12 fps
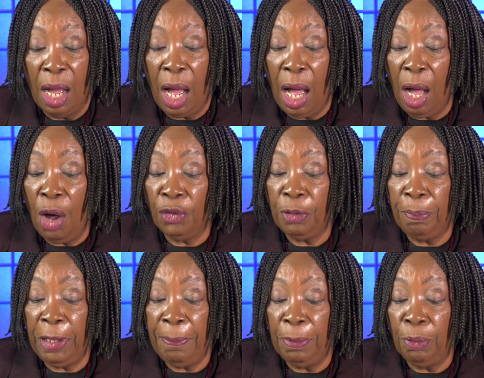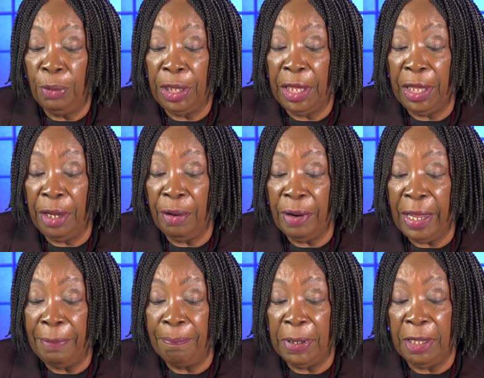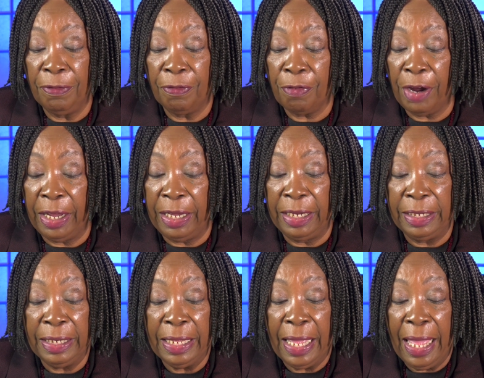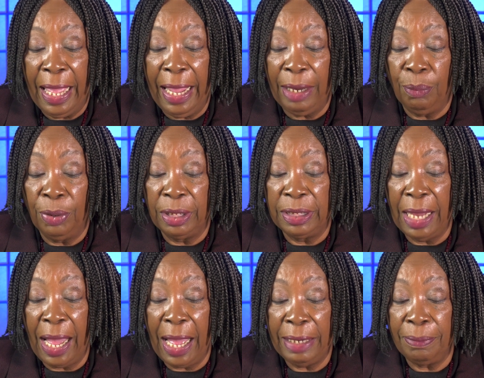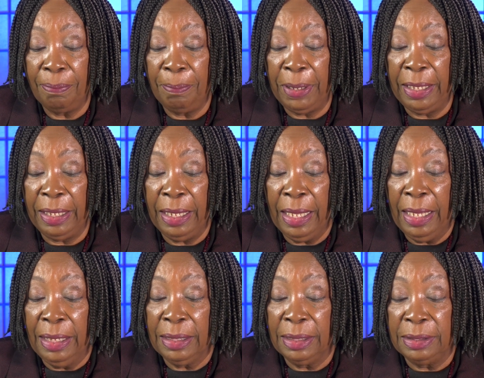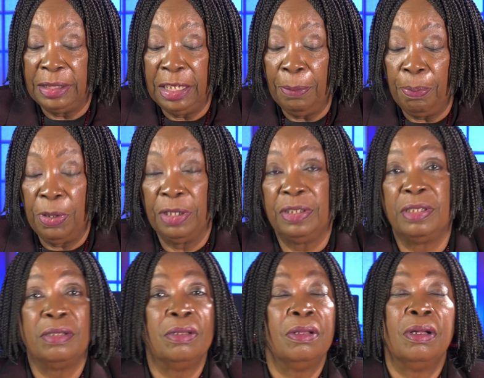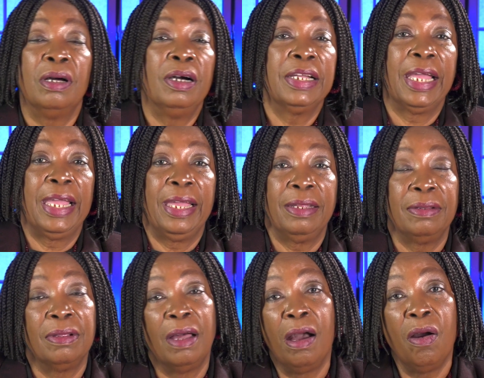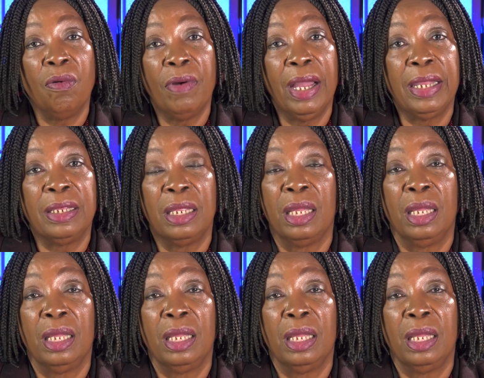All the people will hear and be afraid and will not be contemptuous again. All right.